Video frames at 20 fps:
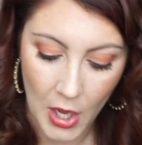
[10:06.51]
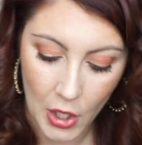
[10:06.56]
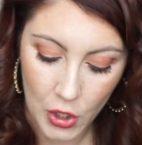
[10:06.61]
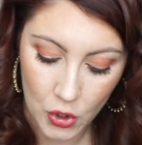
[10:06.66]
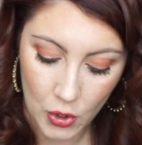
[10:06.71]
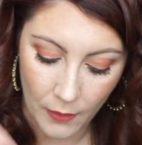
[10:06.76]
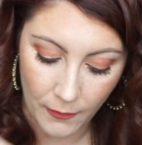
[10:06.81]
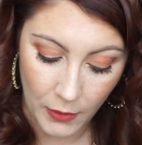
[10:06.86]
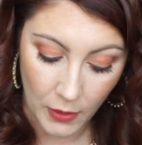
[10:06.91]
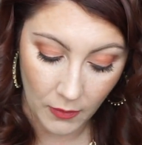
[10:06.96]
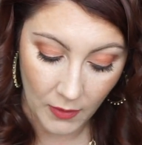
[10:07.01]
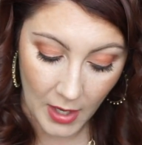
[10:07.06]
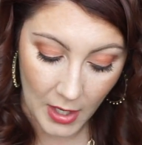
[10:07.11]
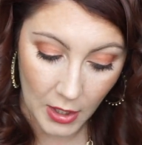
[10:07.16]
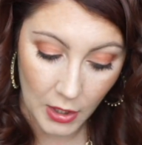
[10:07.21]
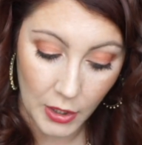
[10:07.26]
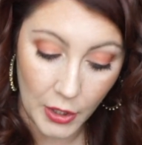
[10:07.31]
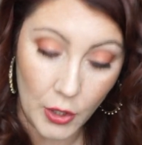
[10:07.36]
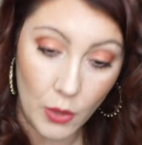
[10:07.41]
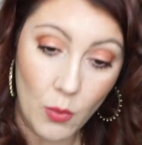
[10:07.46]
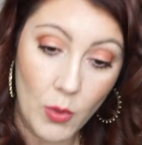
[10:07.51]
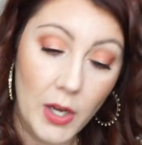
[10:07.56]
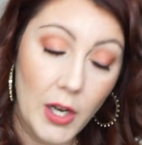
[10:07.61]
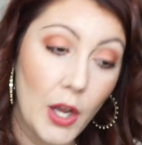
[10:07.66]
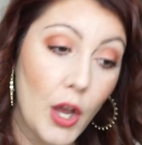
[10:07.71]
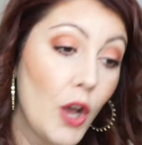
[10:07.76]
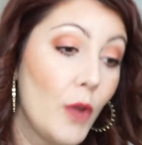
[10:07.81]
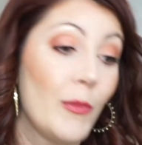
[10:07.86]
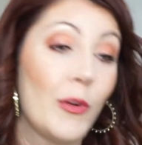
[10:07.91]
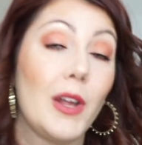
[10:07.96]
So if you've got a little one at
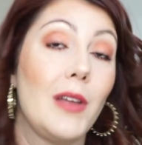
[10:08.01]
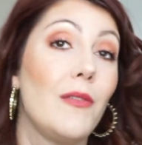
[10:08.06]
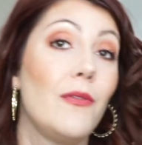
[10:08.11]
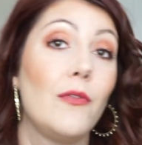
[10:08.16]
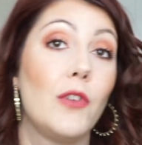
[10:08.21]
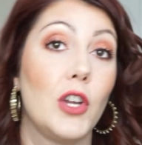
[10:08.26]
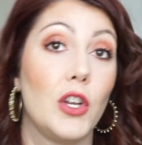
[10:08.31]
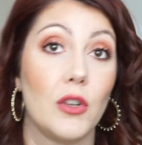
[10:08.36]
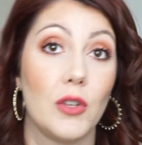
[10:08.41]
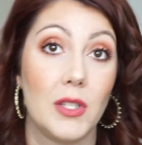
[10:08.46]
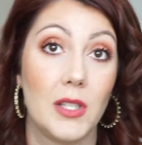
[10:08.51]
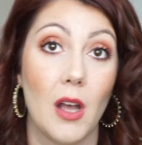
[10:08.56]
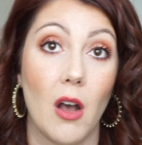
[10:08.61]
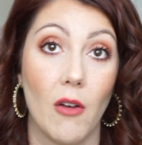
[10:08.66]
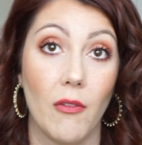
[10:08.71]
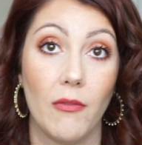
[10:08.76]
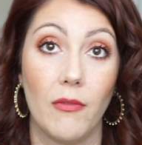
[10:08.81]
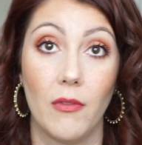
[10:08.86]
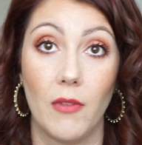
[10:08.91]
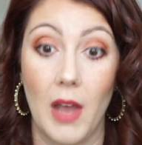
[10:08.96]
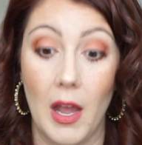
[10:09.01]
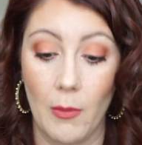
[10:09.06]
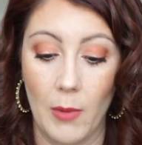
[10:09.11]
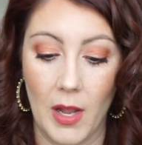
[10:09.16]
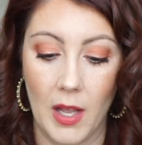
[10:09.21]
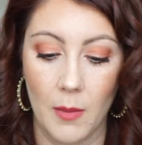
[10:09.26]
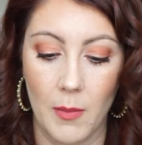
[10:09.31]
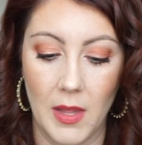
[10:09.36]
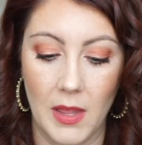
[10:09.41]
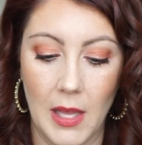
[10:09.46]
home, or even for yourself, I
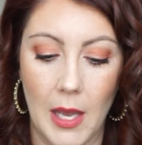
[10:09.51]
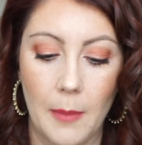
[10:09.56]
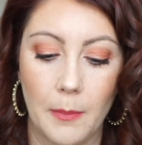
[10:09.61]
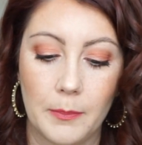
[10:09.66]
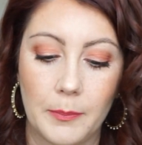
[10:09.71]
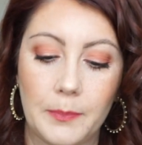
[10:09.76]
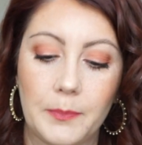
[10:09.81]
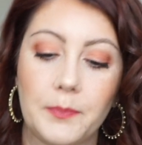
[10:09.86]
recommend that.